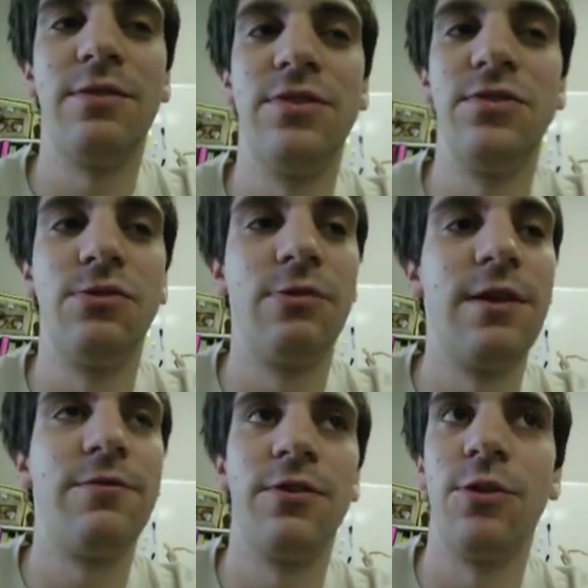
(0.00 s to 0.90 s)
which is
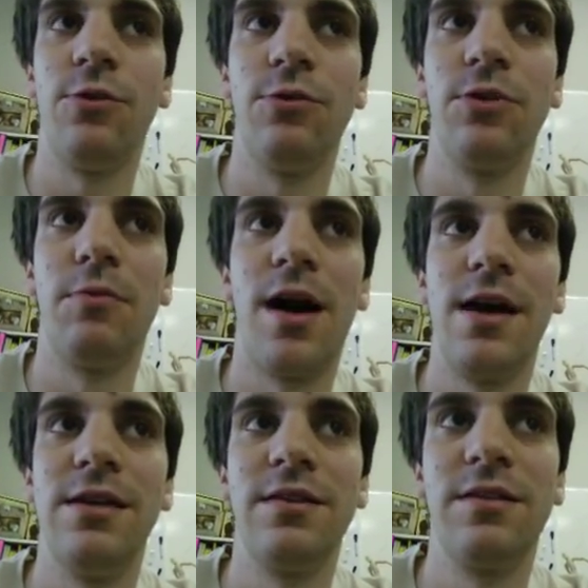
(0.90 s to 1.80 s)
great for the whole
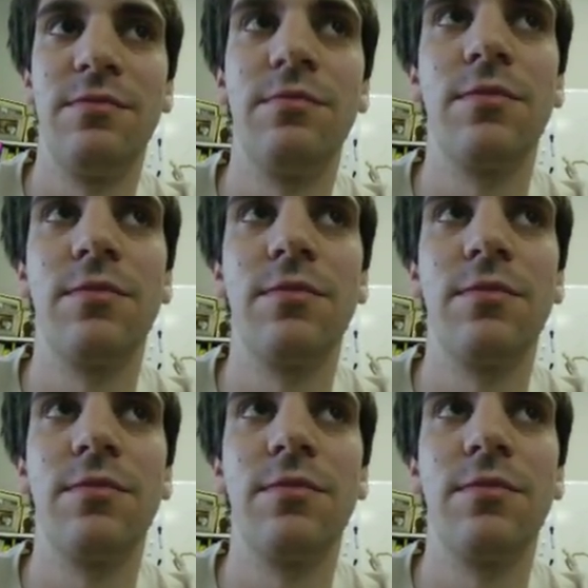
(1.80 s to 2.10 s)
Demise